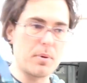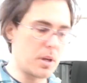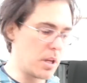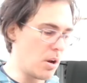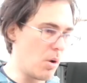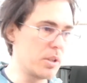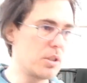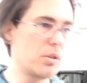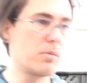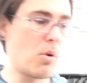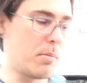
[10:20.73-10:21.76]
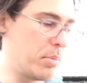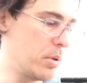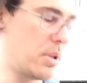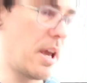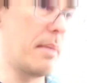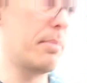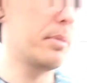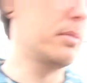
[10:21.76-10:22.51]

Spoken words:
We can always use more blue tape.